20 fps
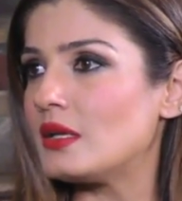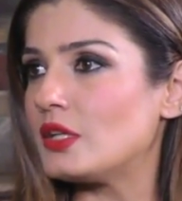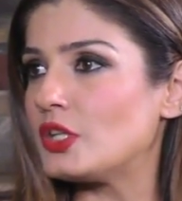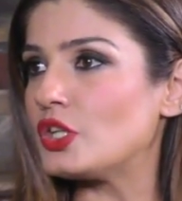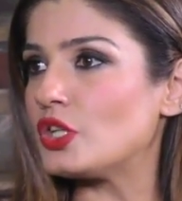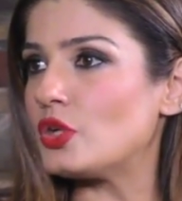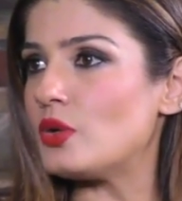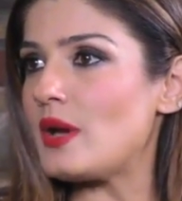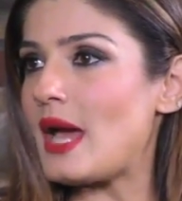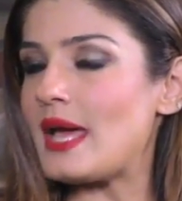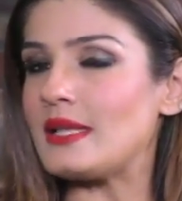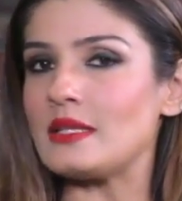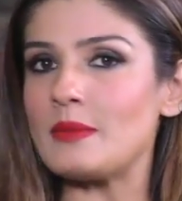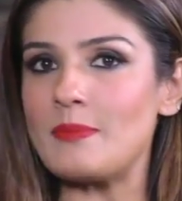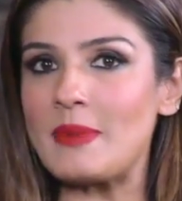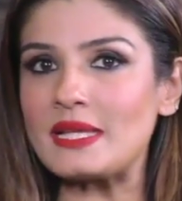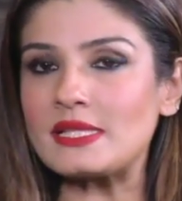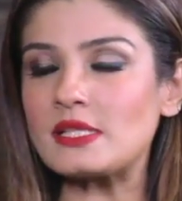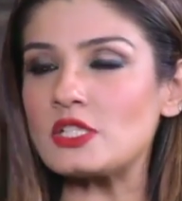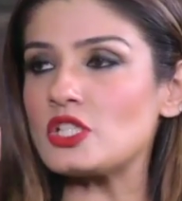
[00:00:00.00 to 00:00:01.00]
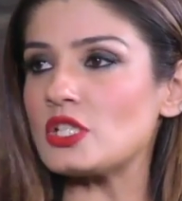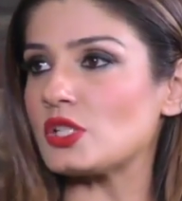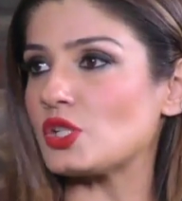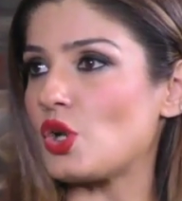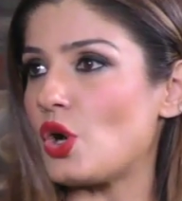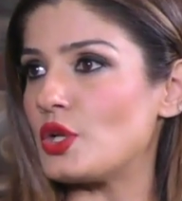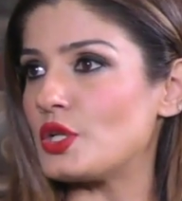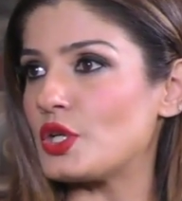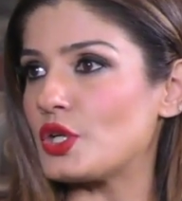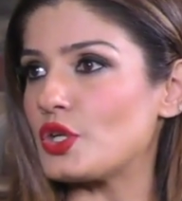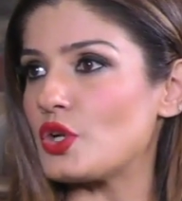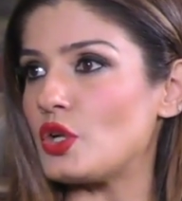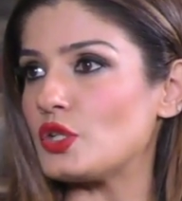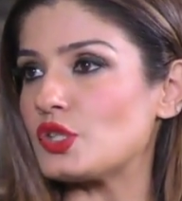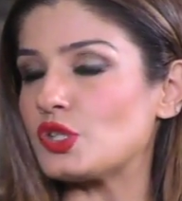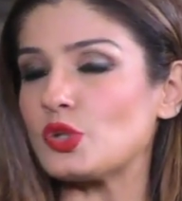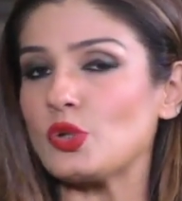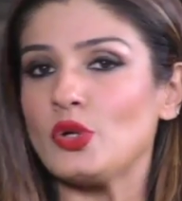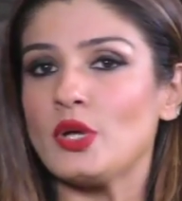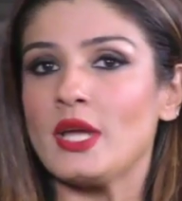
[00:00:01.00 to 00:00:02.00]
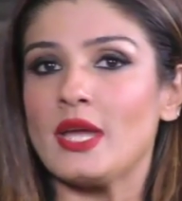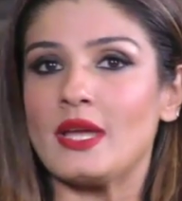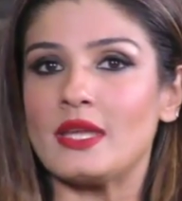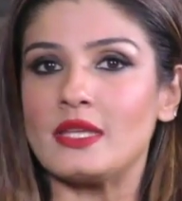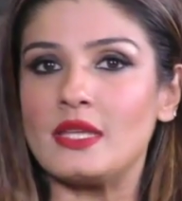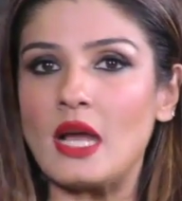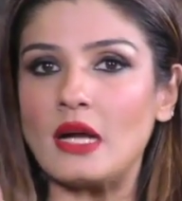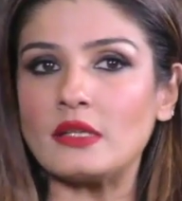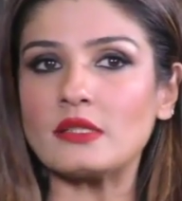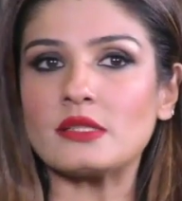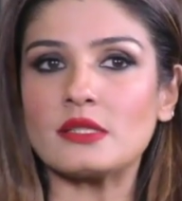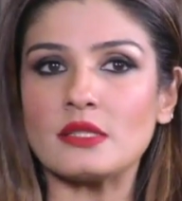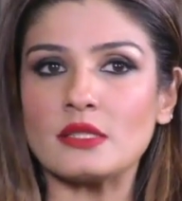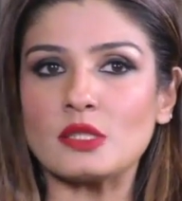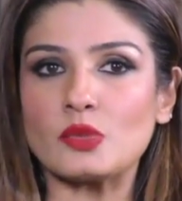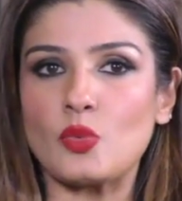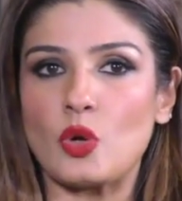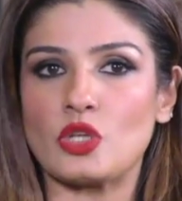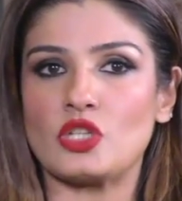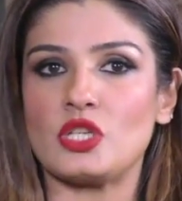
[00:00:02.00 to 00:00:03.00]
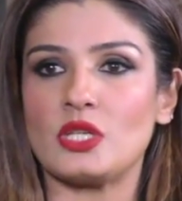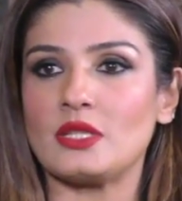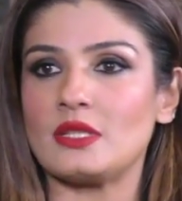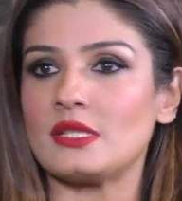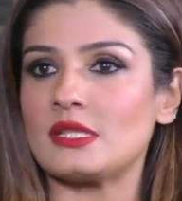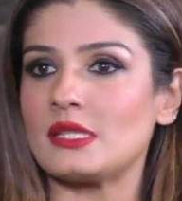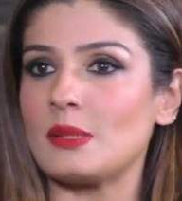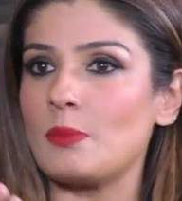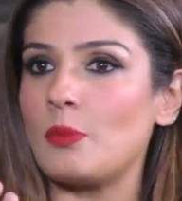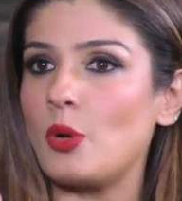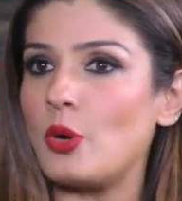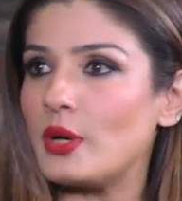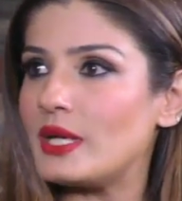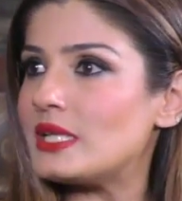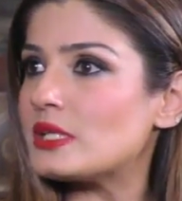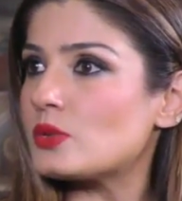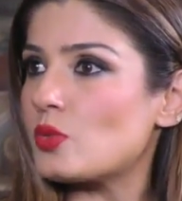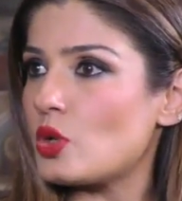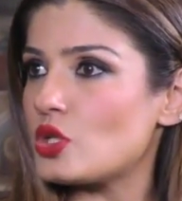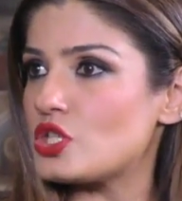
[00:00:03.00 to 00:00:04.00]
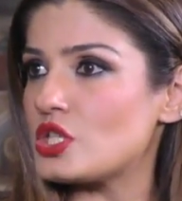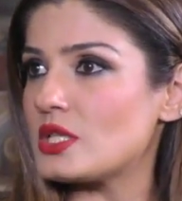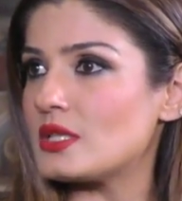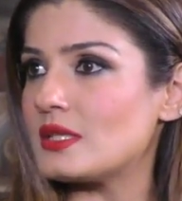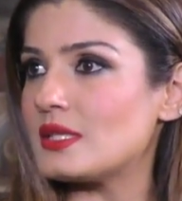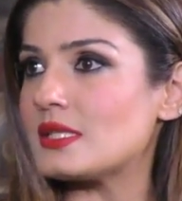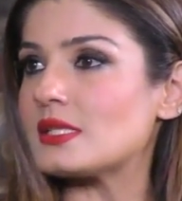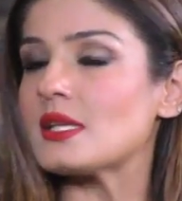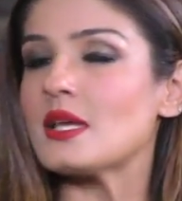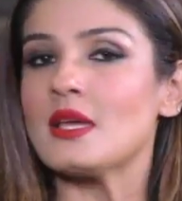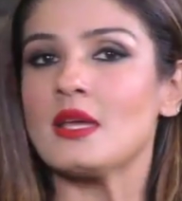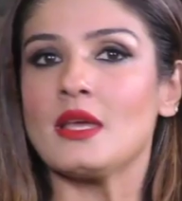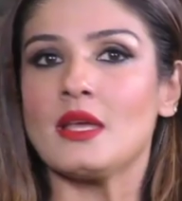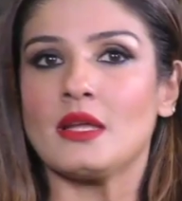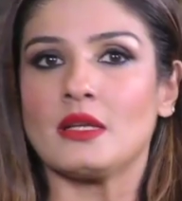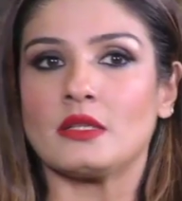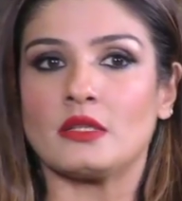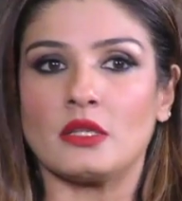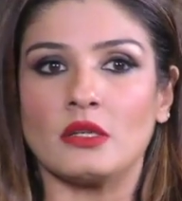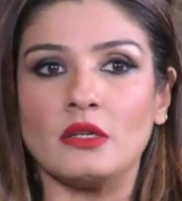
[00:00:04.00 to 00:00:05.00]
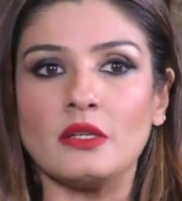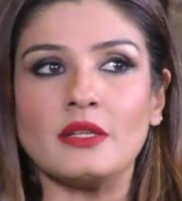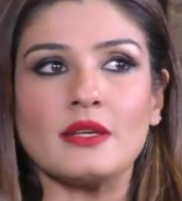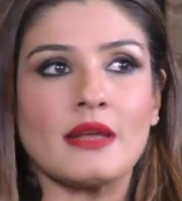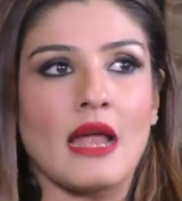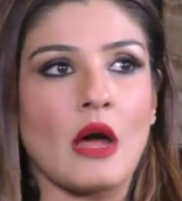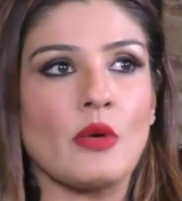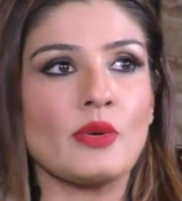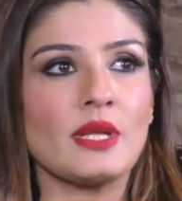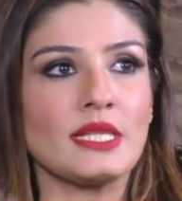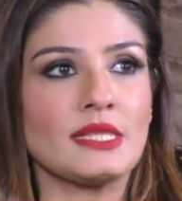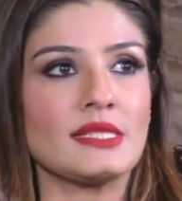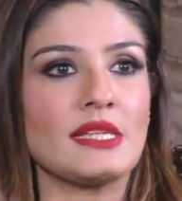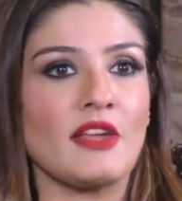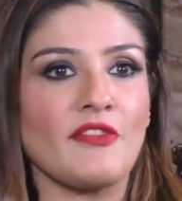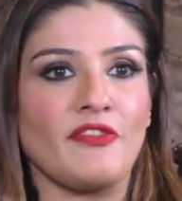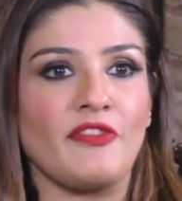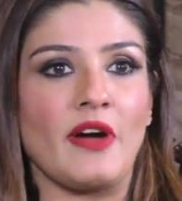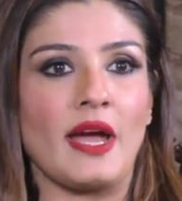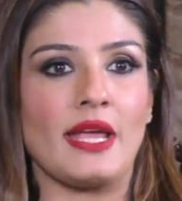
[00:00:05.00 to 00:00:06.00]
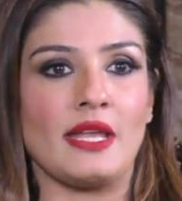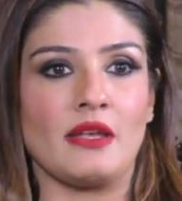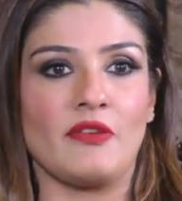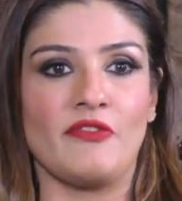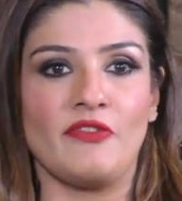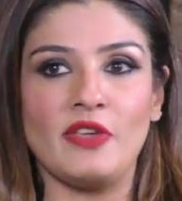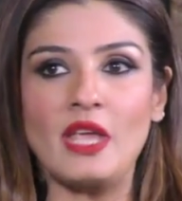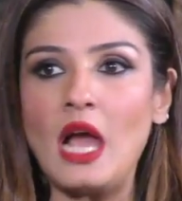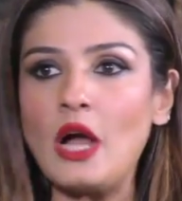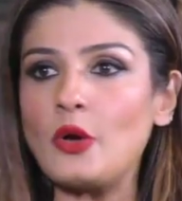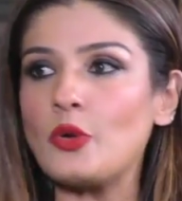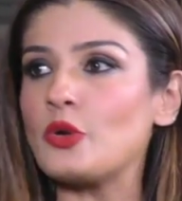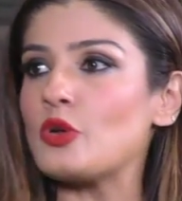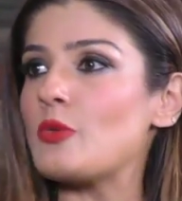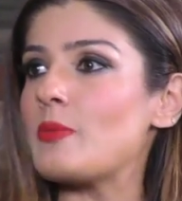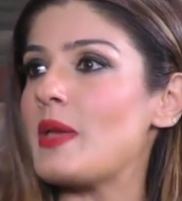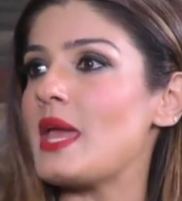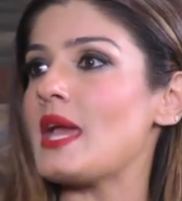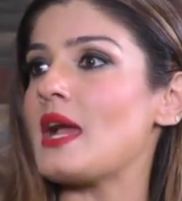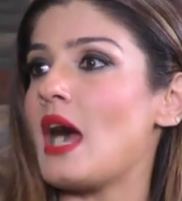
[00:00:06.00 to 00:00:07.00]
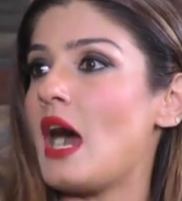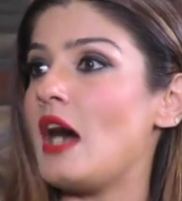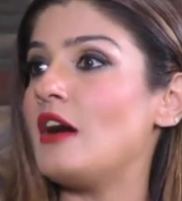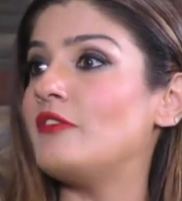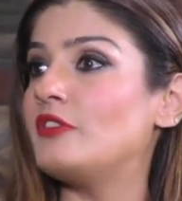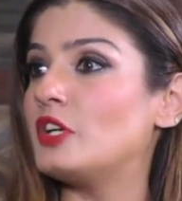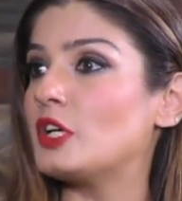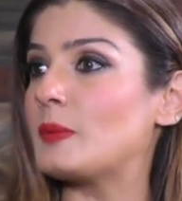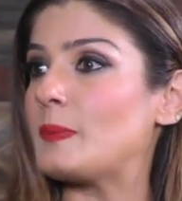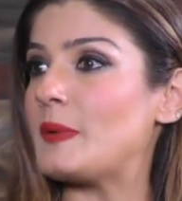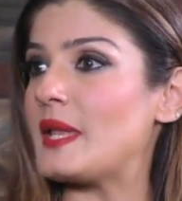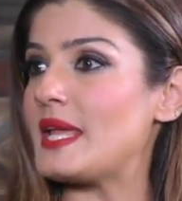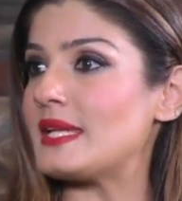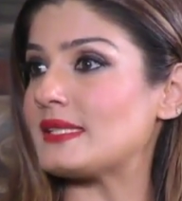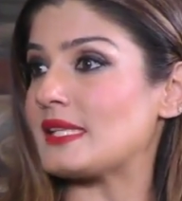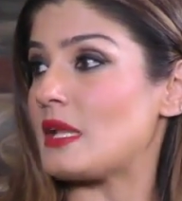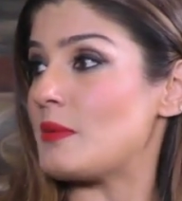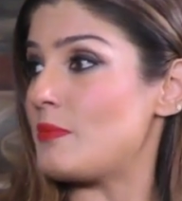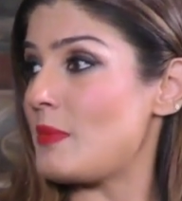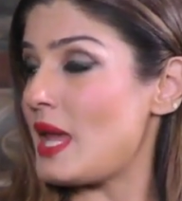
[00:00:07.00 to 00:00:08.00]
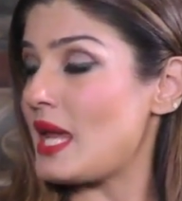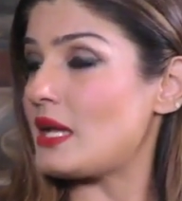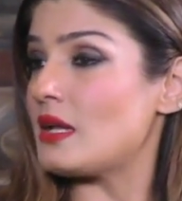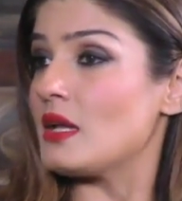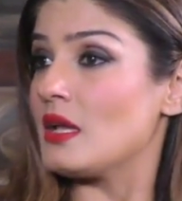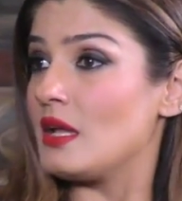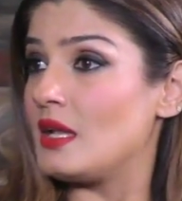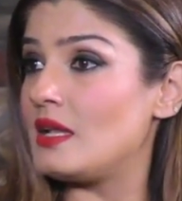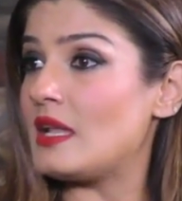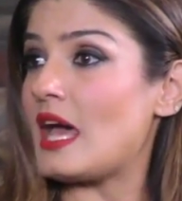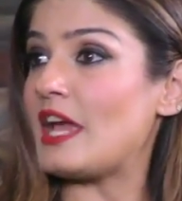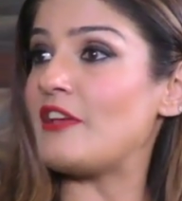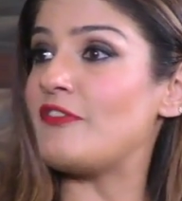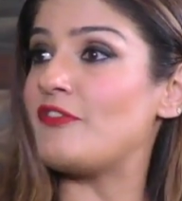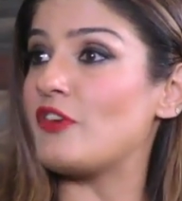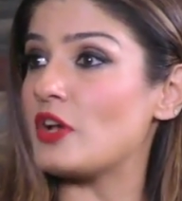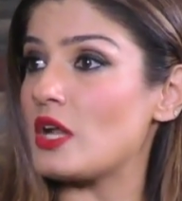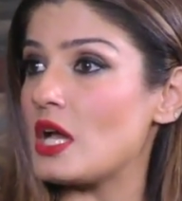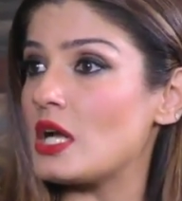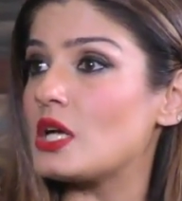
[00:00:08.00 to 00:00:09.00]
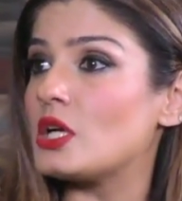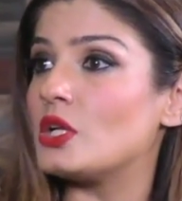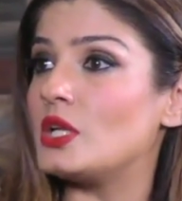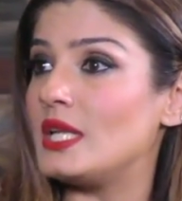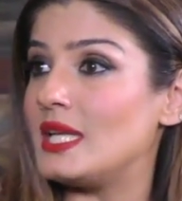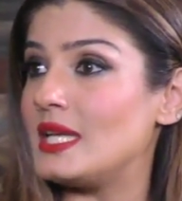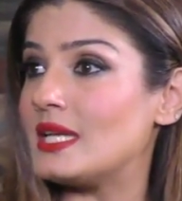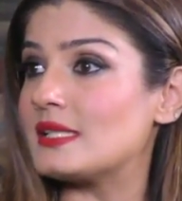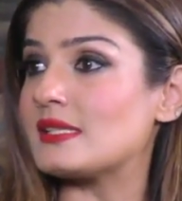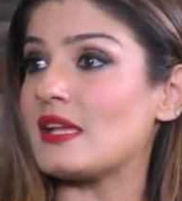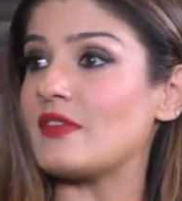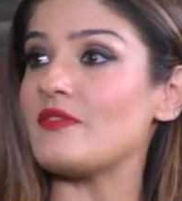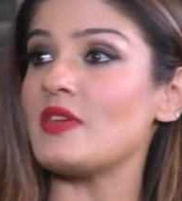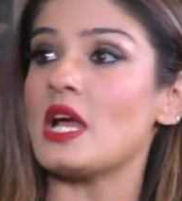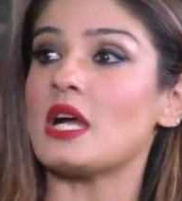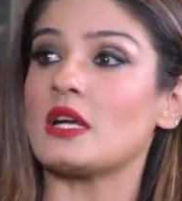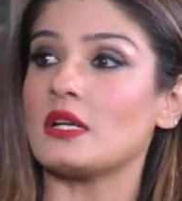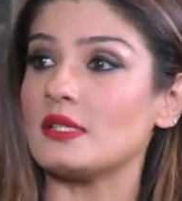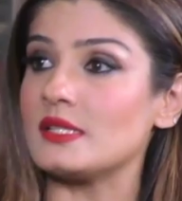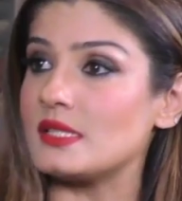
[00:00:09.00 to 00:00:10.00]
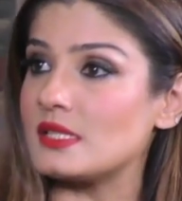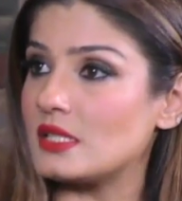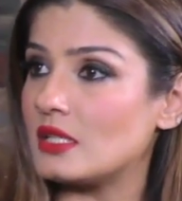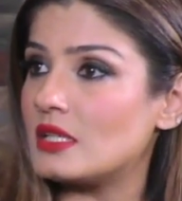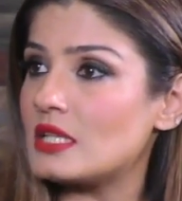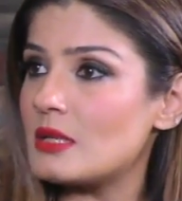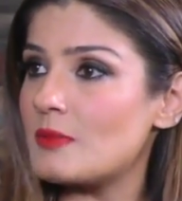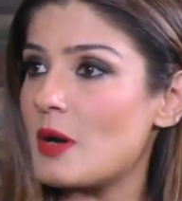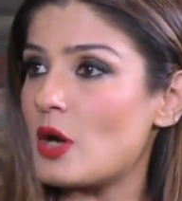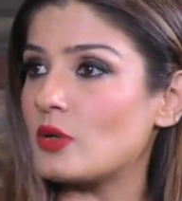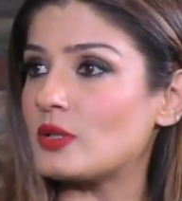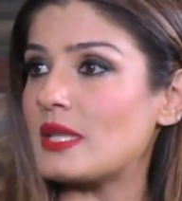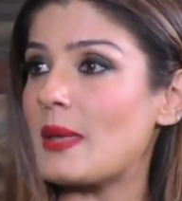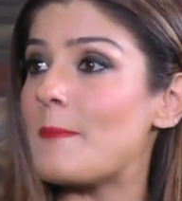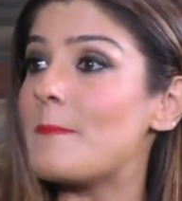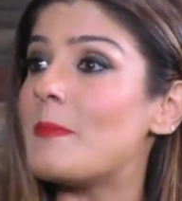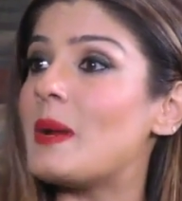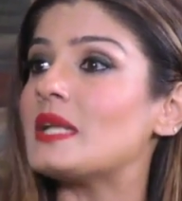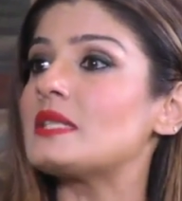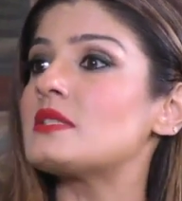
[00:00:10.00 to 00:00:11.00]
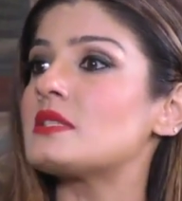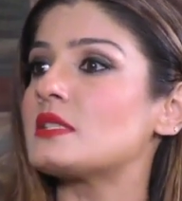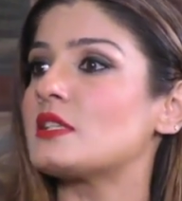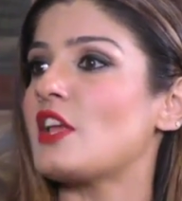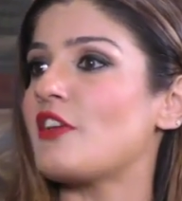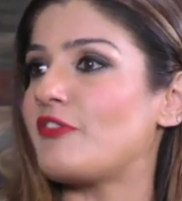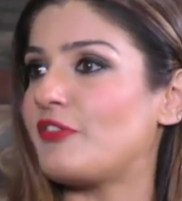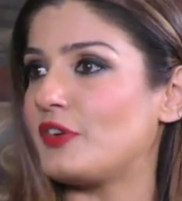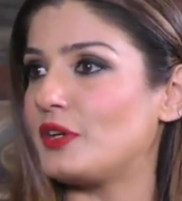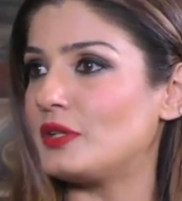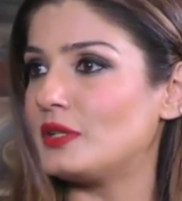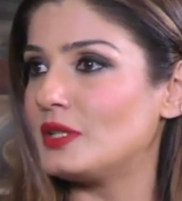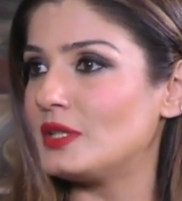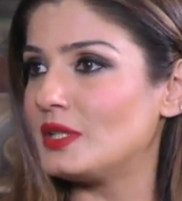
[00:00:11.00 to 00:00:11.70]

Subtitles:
you know, and the message has gone across. So youngsters watching this, the boys watching this, turn around and say, fine, we are going to make our workplace and make life for our colleagues and we are concerned about them much safer.